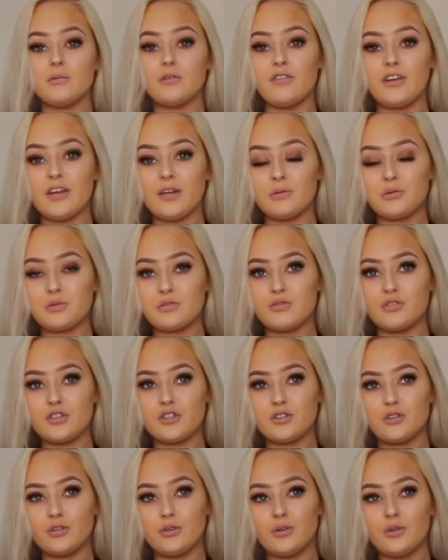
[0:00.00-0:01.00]
up with heels for
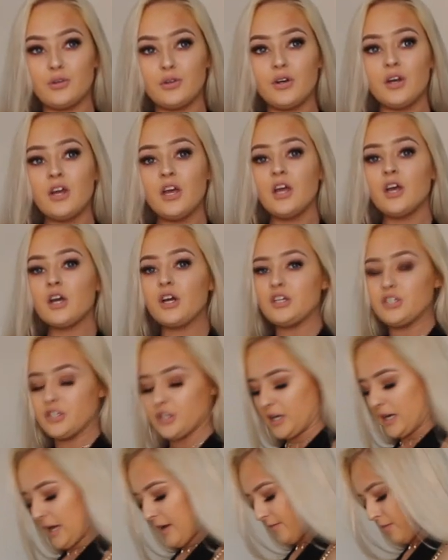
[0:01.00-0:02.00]
sure, because
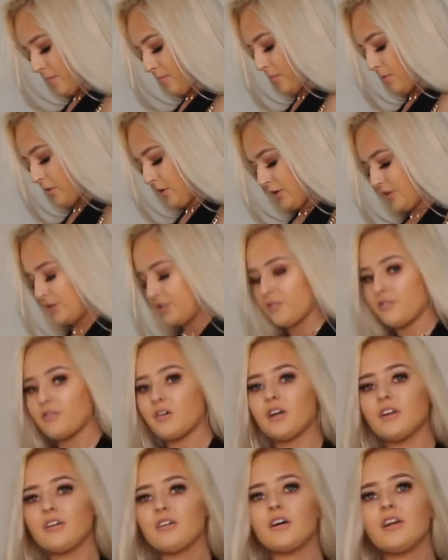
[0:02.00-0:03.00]
you can have it plunge. I've
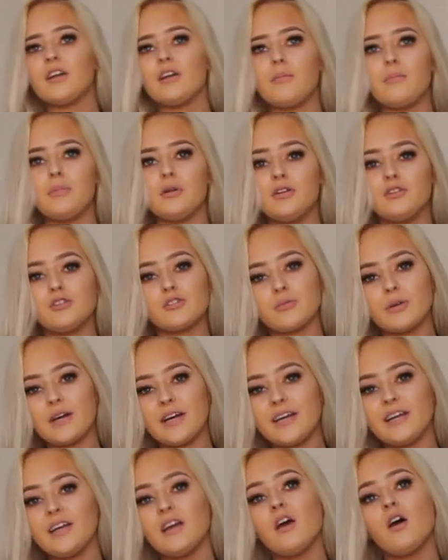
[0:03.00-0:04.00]
kind of got it in a plunge
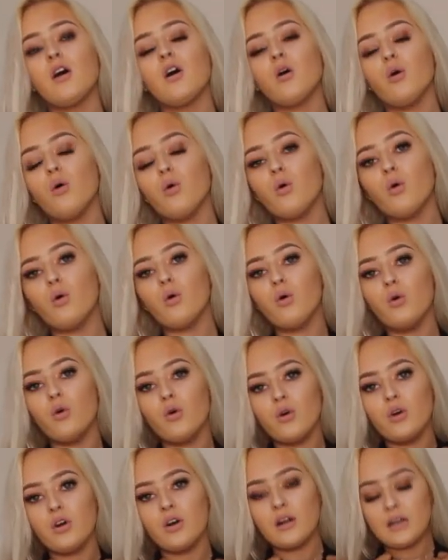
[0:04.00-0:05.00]
way,
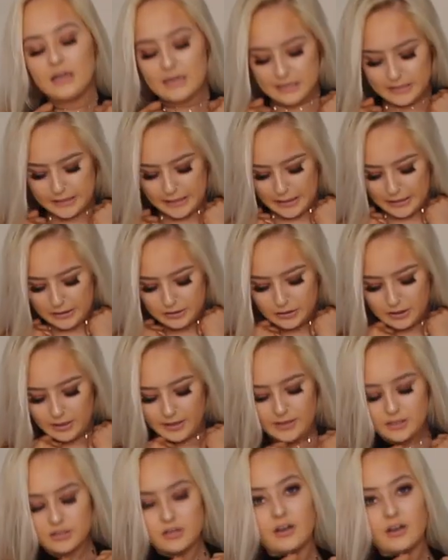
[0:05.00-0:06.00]
or like I say, you can tie it